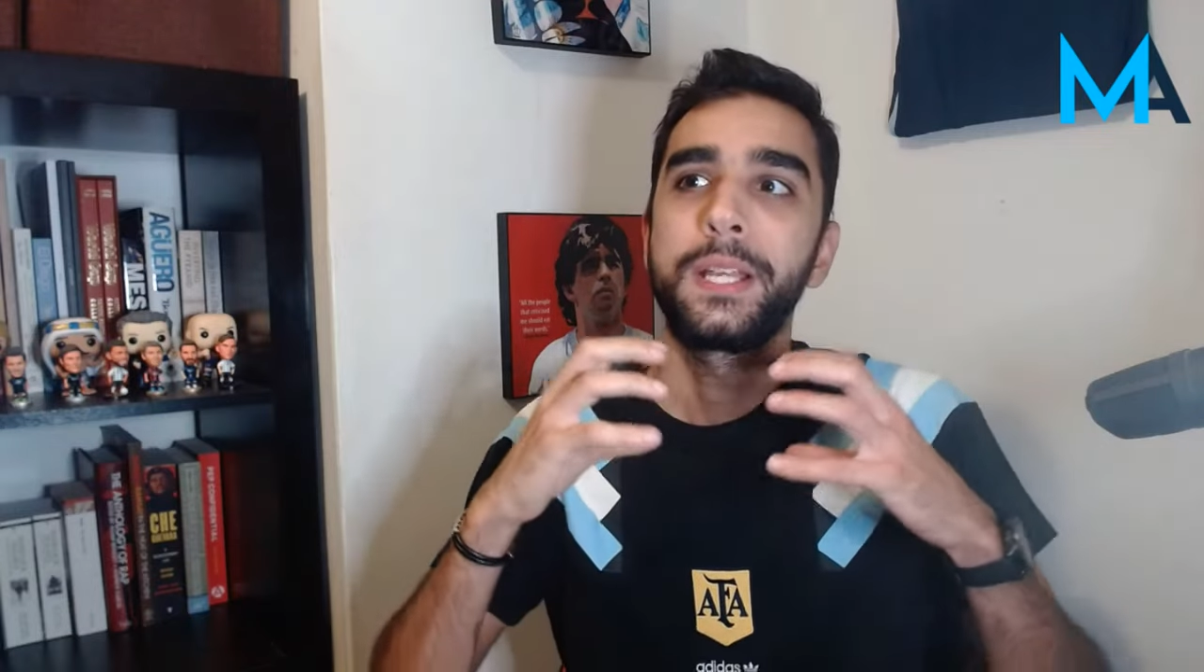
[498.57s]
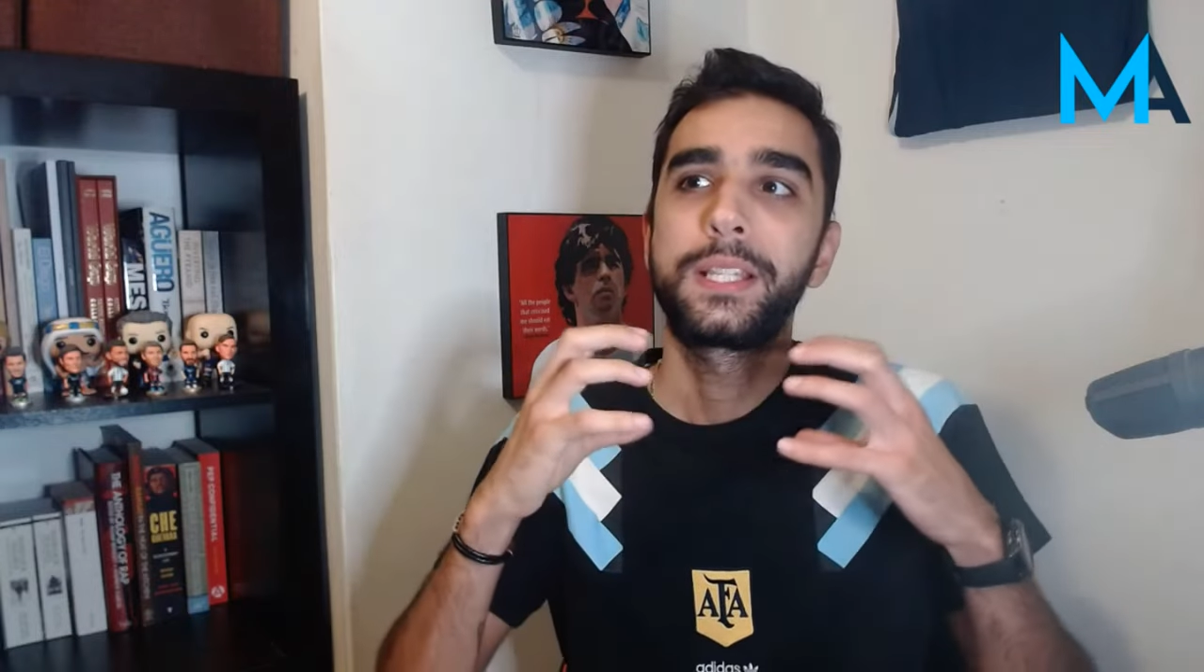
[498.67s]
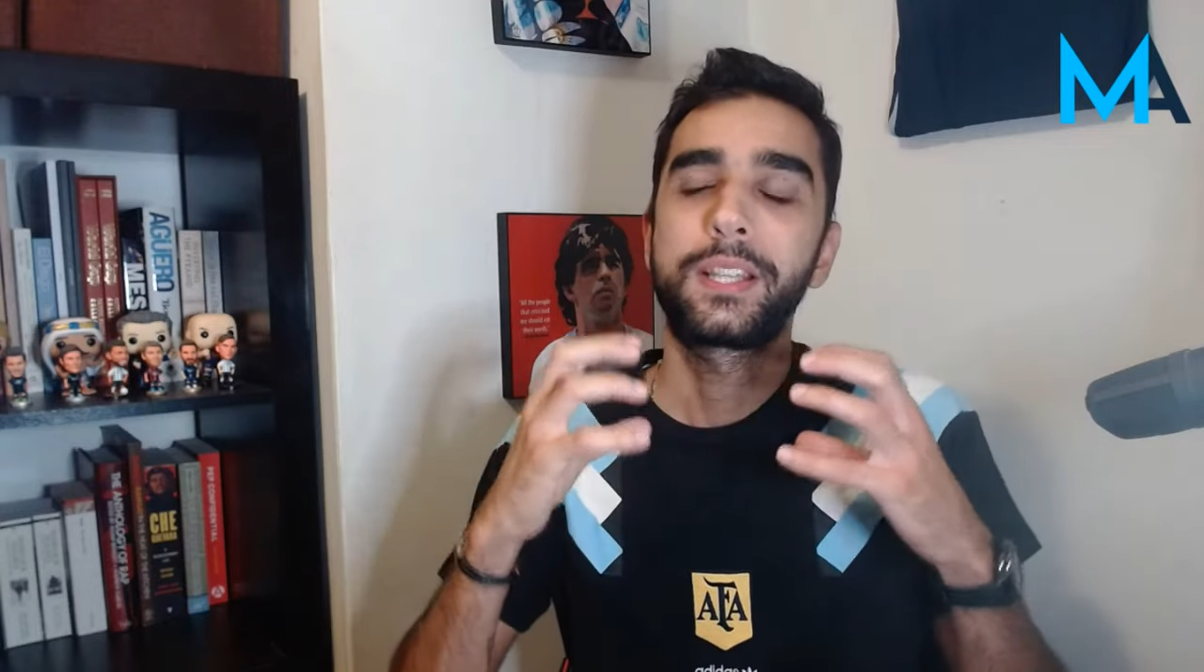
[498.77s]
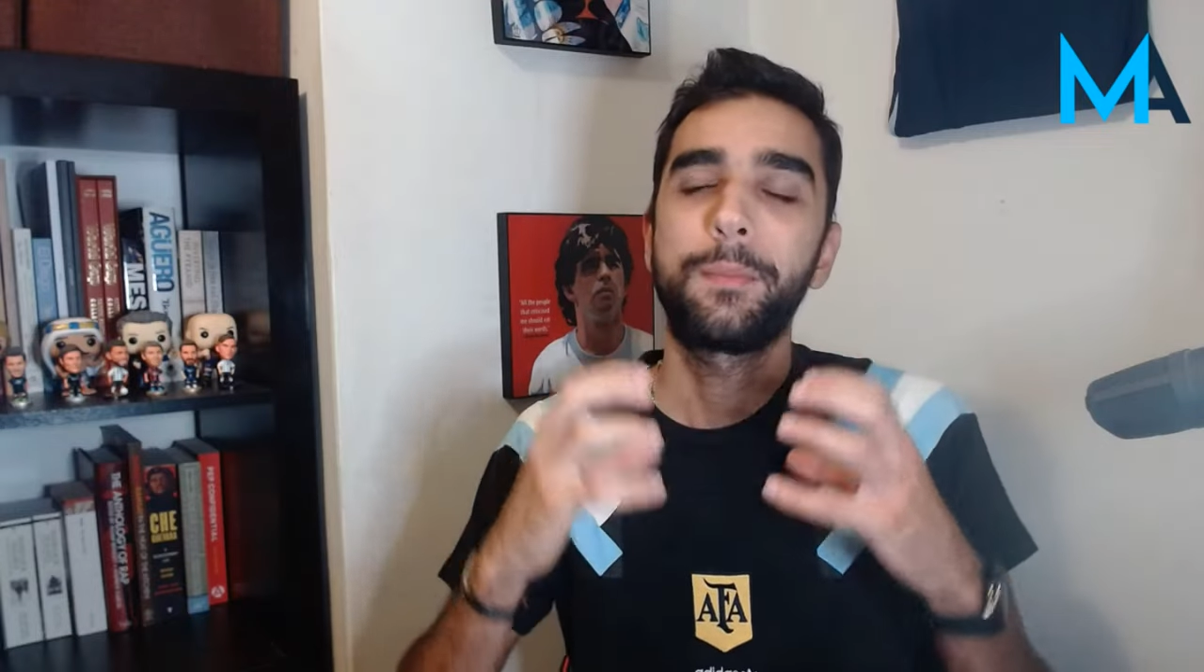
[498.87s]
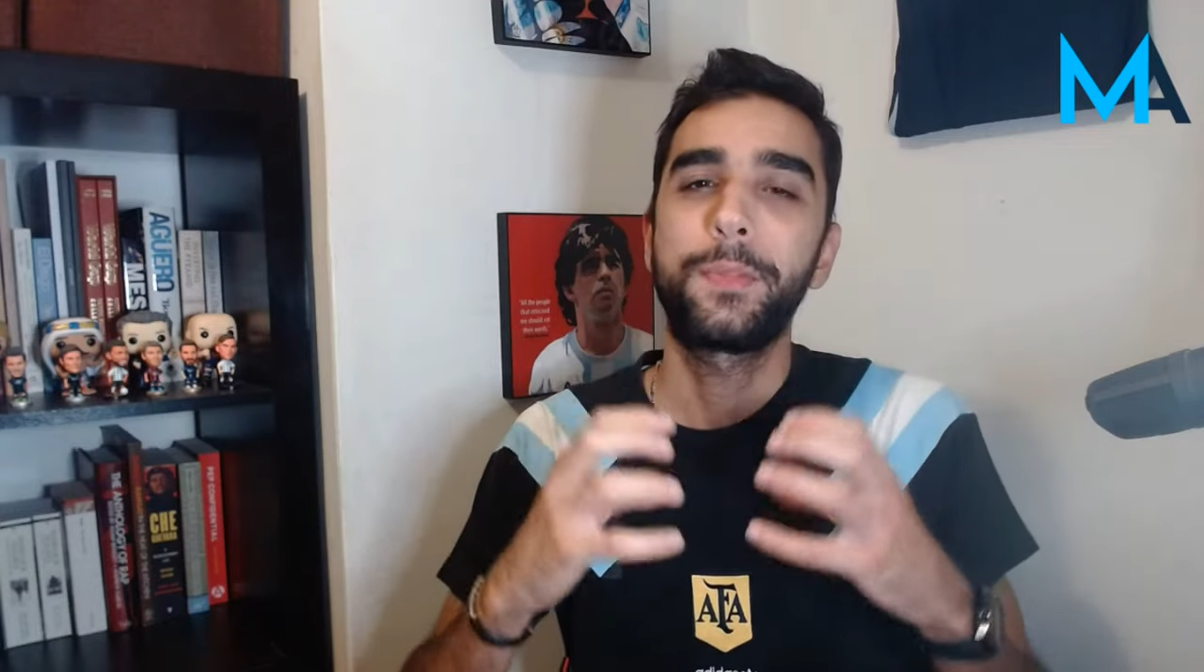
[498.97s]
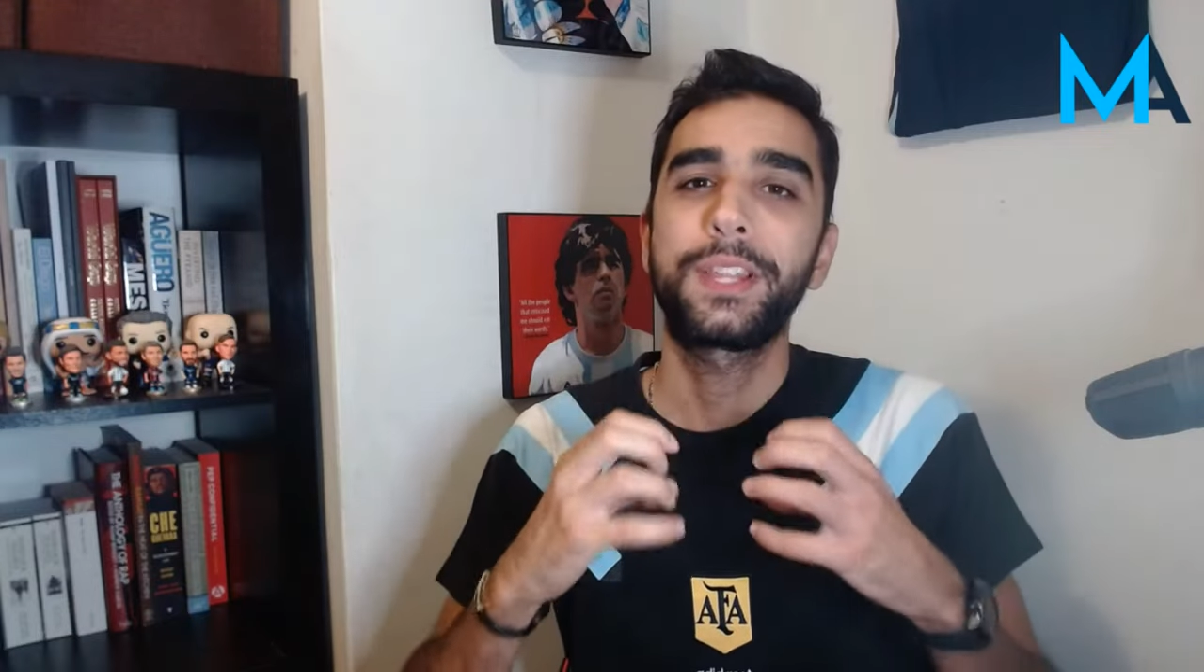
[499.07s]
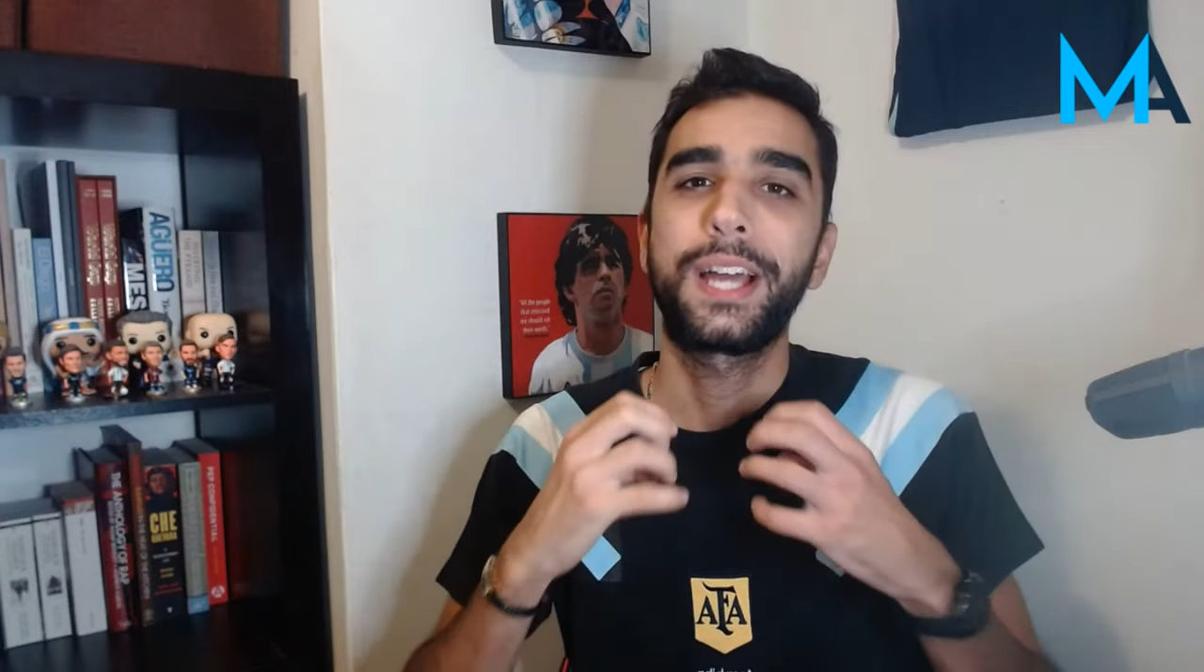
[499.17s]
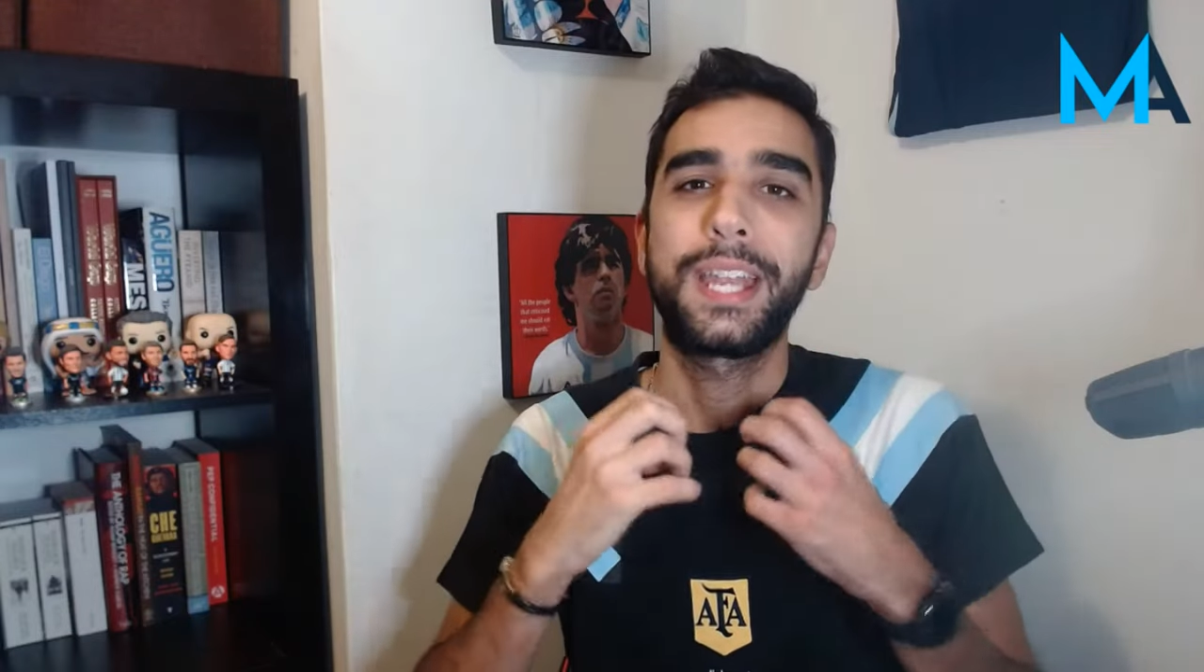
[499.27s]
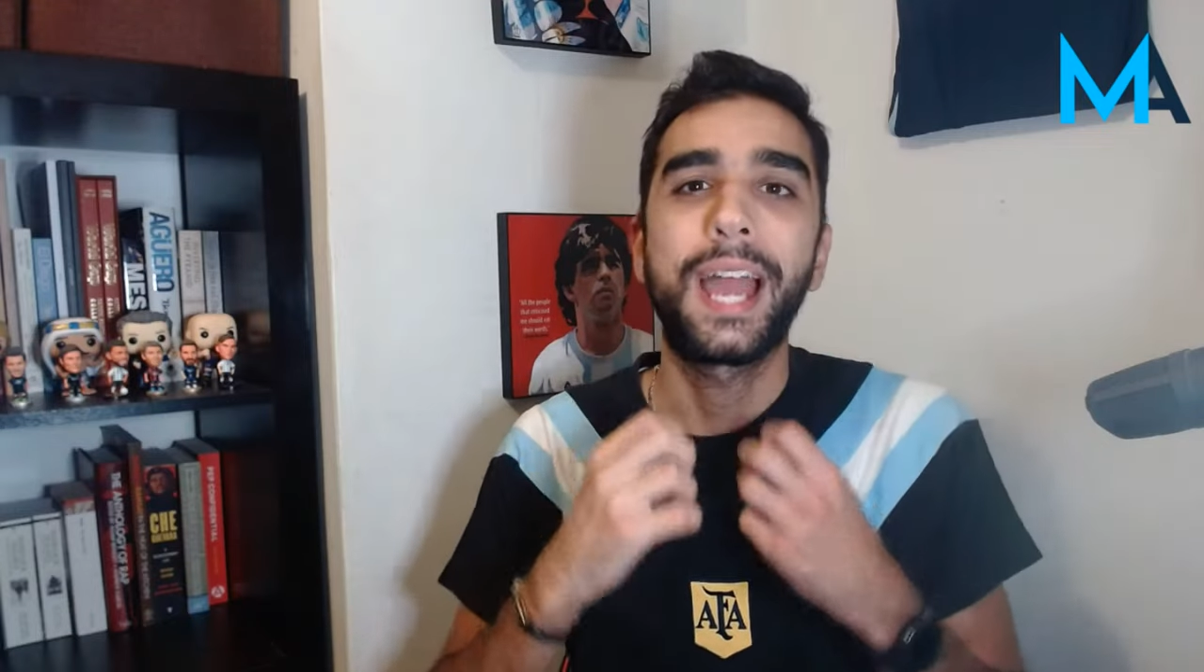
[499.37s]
something that